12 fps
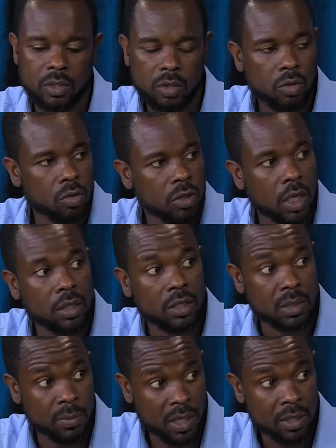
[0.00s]
to create the
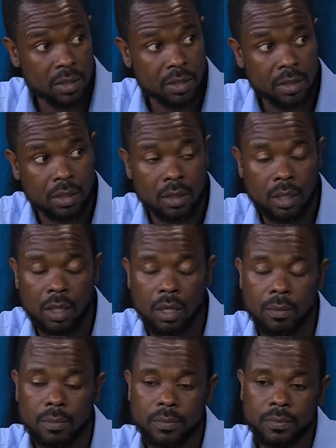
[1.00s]
space, um,